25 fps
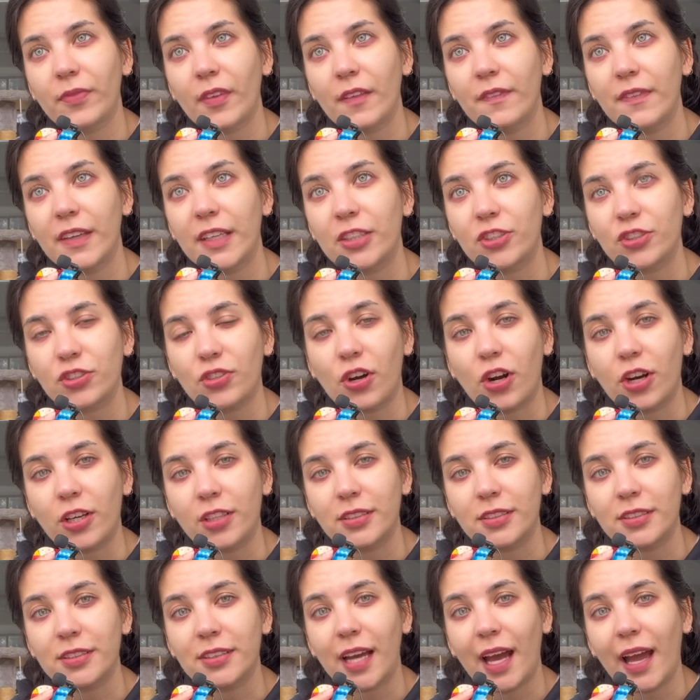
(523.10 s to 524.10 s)
fingers
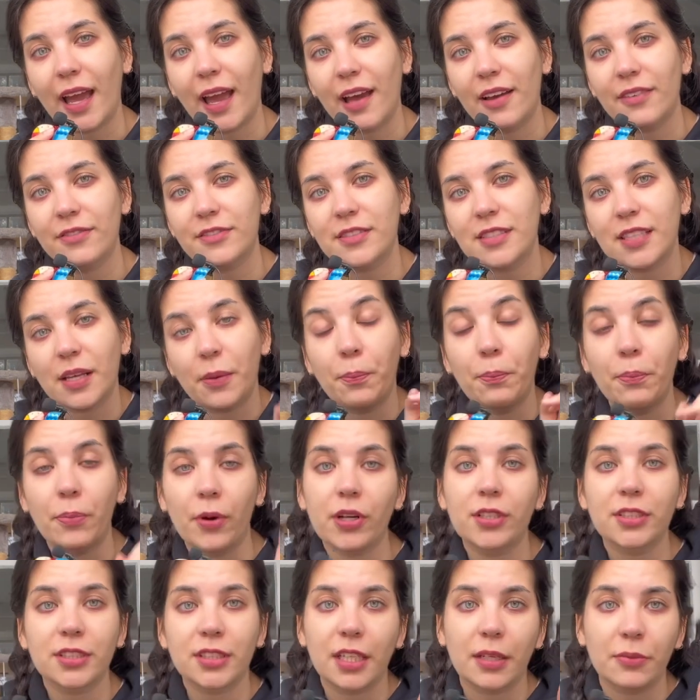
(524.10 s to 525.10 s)
crossed. I have some
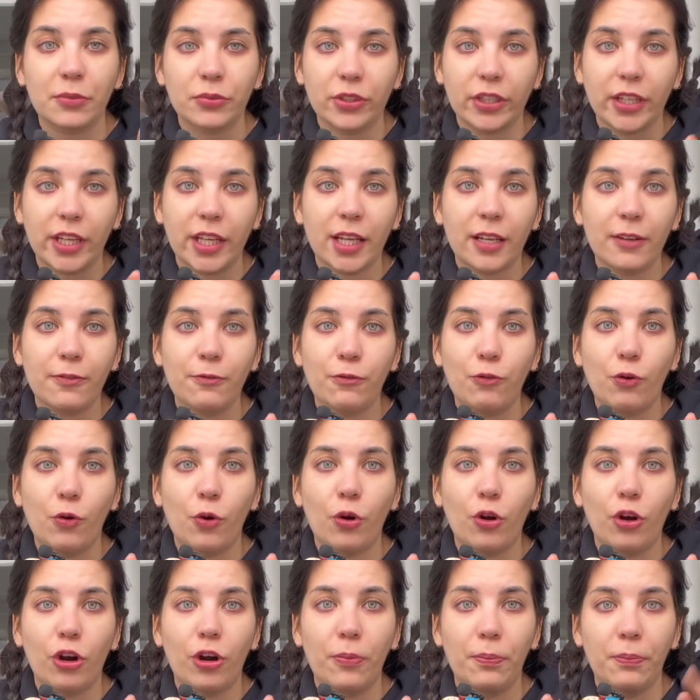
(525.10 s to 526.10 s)
books that I'm reading
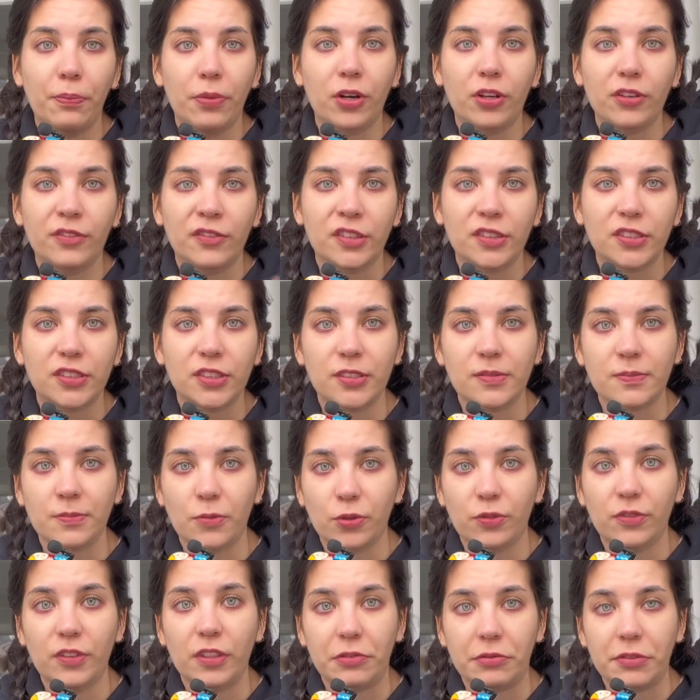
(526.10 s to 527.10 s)
for book versus
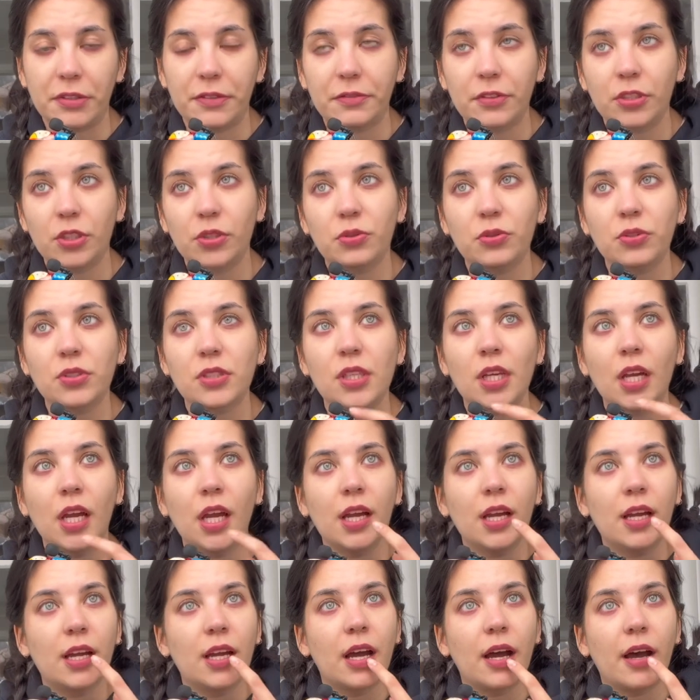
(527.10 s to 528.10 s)
movie reviews,
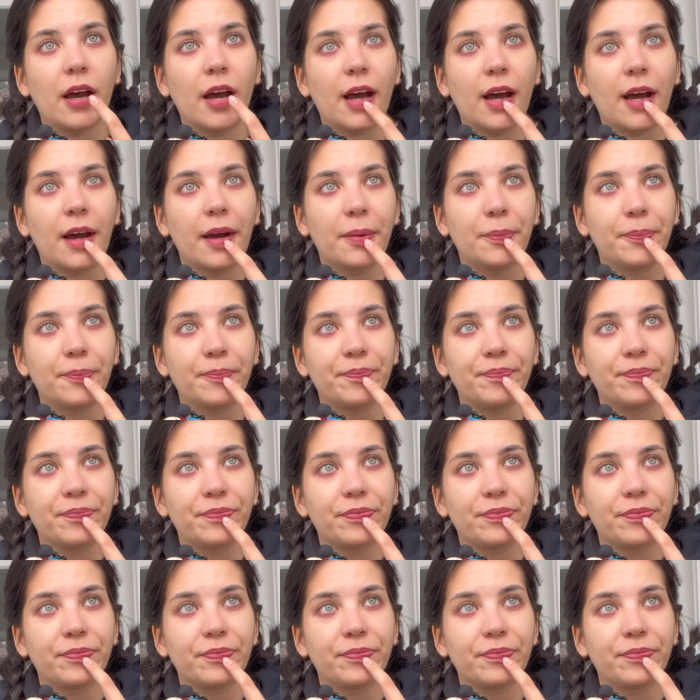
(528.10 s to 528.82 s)
and